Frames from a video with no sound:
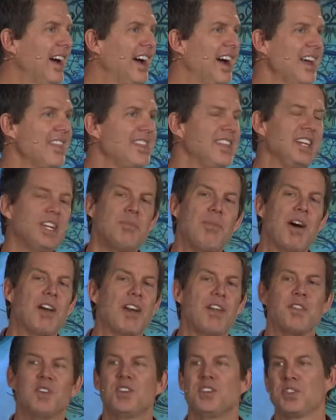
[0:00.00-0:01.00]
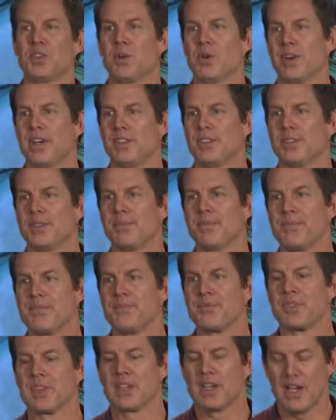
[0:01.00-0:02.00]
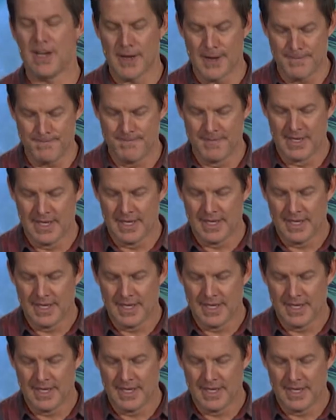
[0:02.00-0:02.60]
I think about other stories. Um,